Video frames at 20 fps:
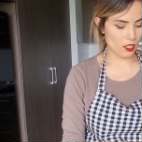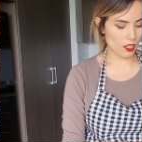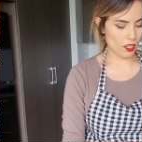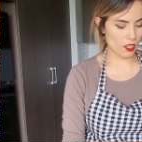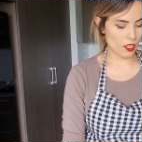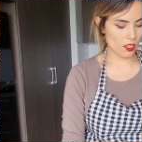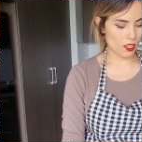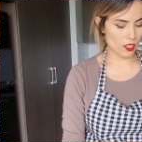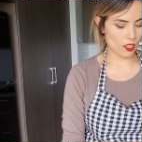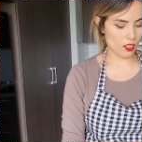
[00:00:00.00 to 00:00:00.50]

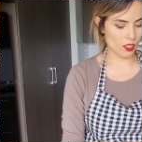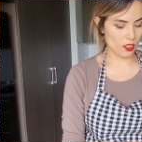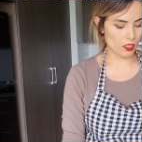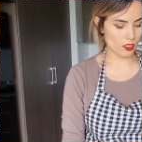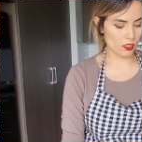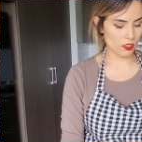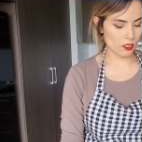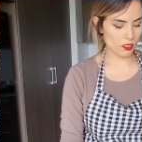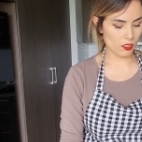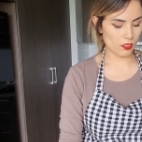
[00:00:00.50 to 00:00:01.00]
And
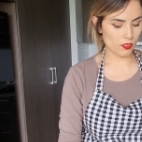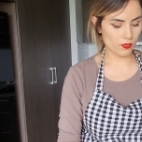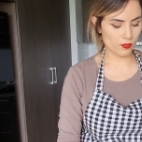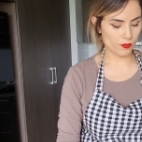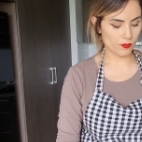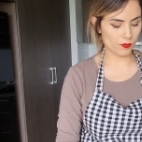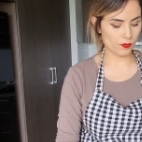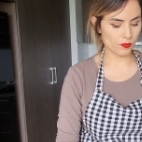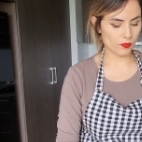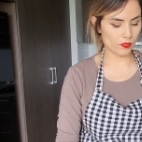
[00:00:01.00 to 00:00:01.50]

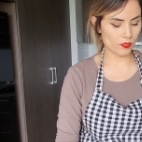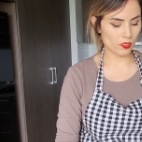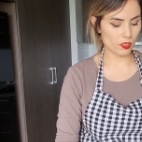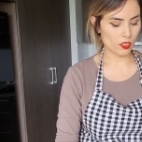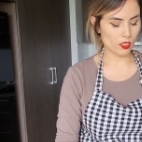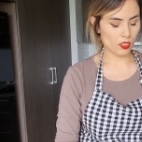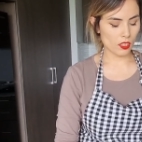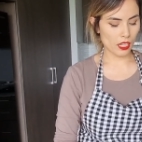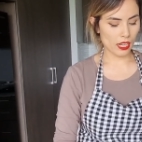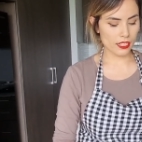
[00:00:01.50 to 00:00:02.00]

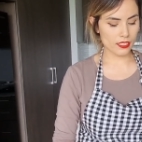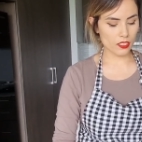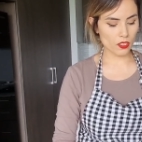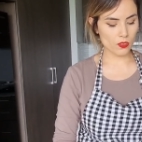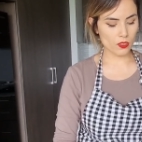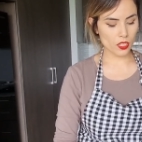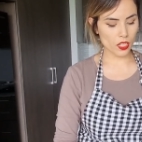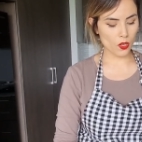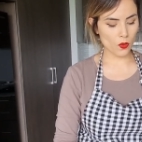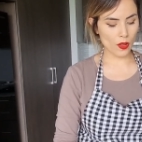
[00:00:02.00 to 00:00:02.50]
I
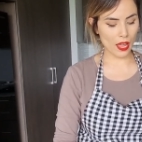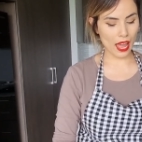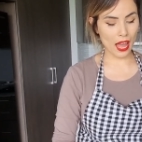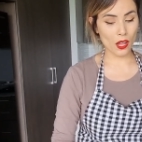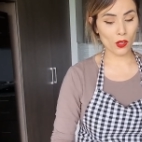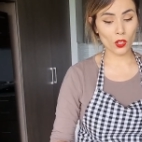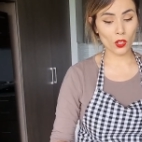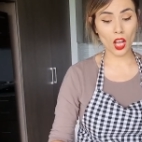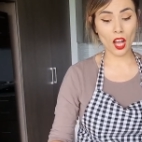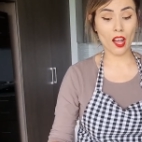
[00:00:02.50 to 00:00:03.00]
don't know
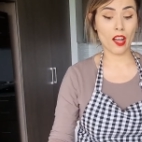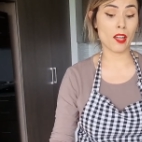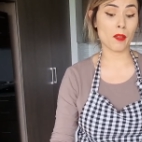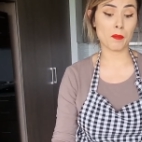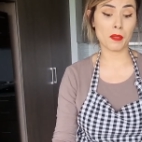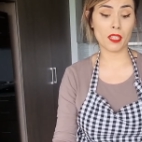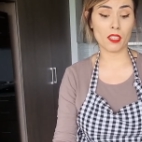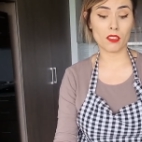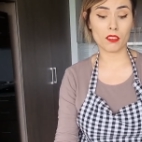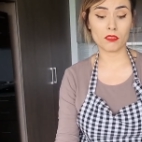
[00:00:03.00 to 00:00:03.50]
how
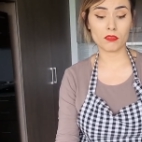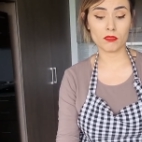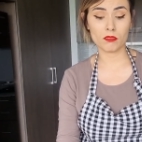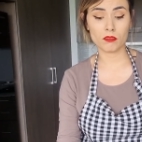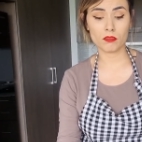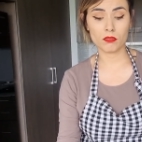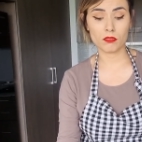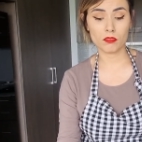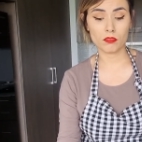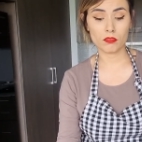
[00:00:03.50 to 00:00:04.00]
common
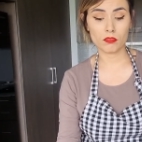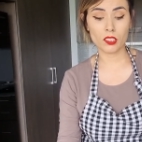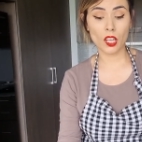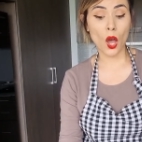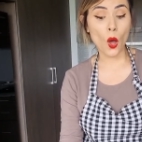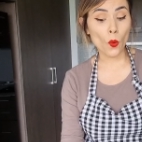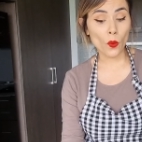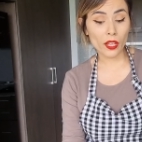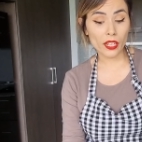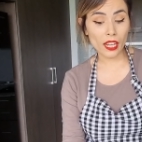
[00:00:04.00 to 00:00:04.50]

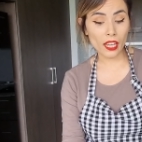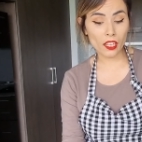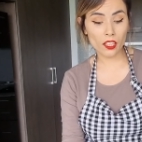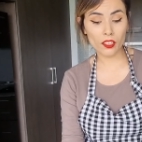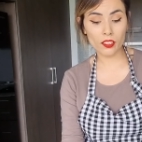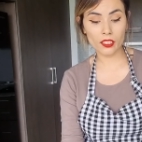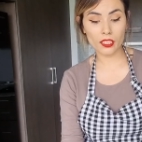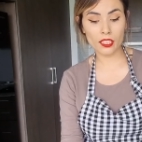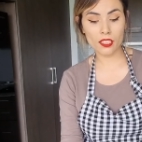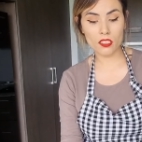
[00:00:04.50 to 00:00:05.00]
coconut
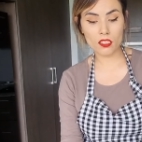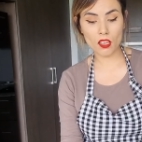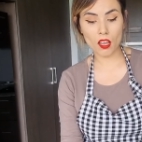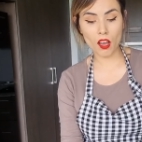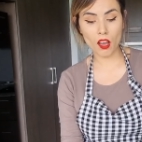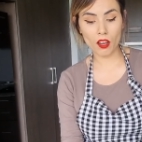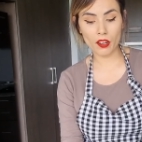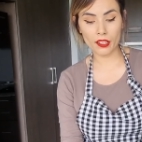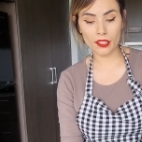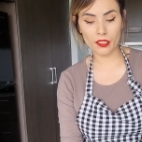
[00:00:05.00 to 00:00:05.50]
cookies
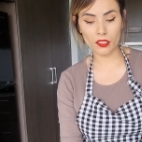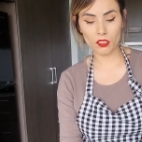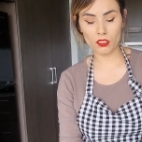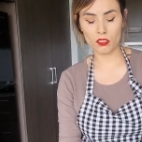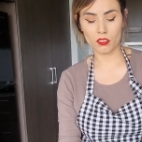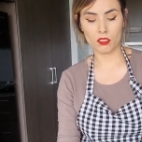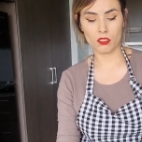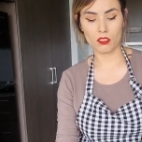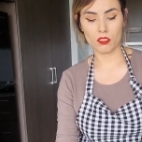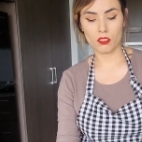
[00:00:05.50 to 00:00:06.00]
are,
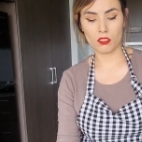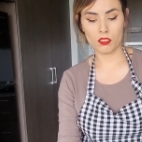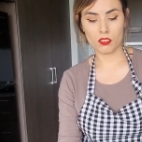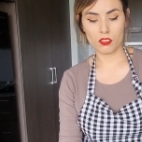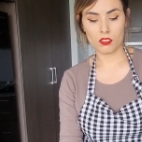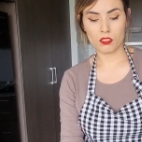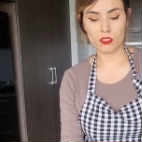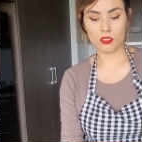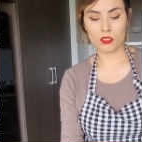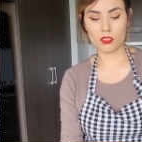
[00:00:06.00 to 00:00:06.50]

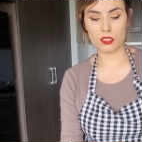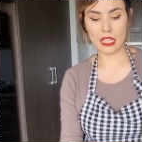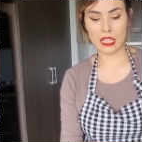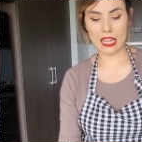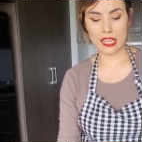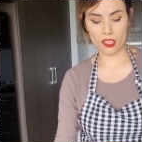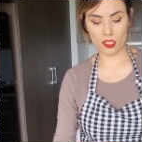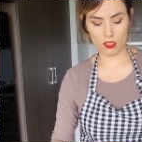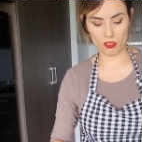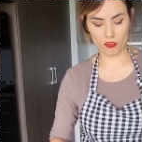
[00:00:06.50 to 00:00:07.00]

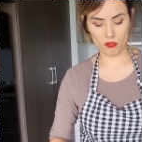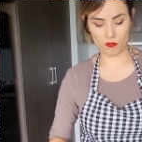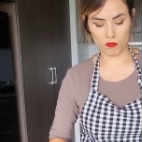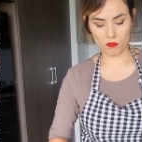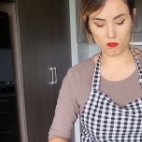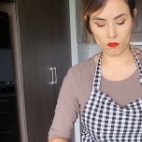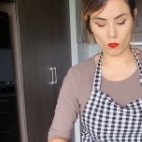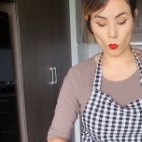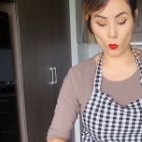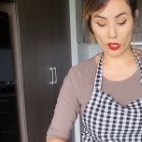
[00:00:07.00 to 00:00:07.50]
like
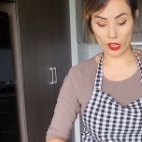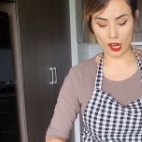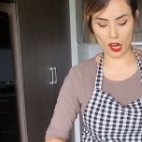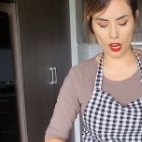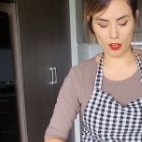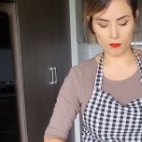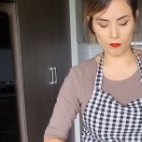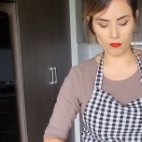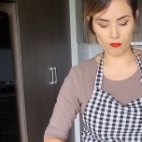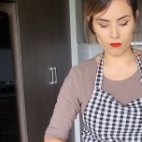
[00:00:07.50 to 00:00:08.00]
where
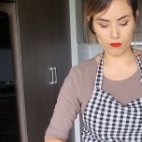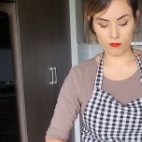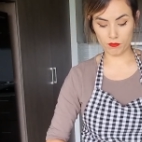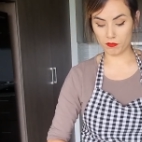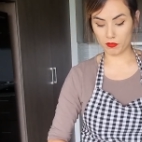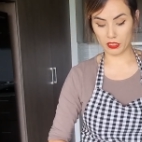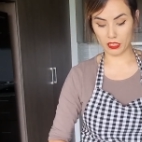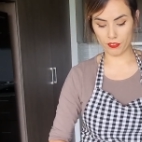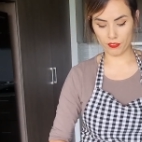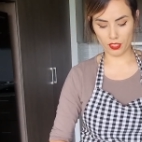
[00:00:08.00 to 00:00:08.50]
I'm
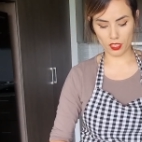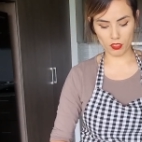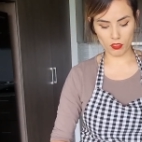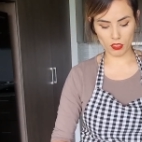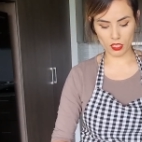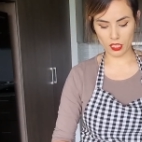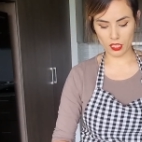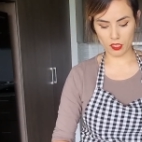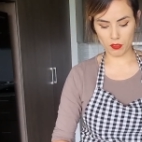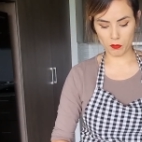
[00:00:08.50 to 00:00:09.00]
living
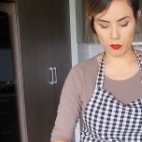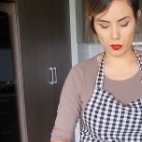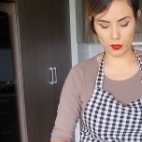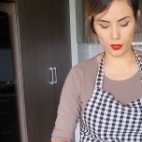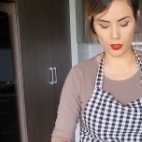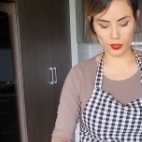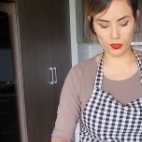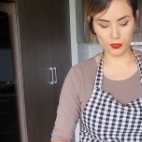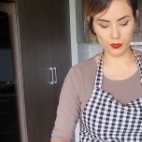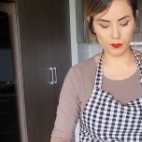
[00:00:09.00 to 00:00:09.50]
in
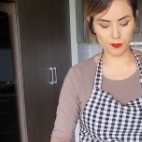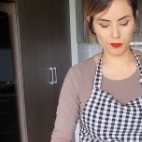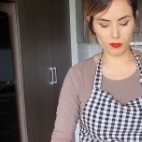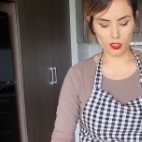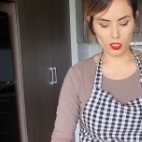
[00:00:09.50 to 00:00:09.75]
Peru,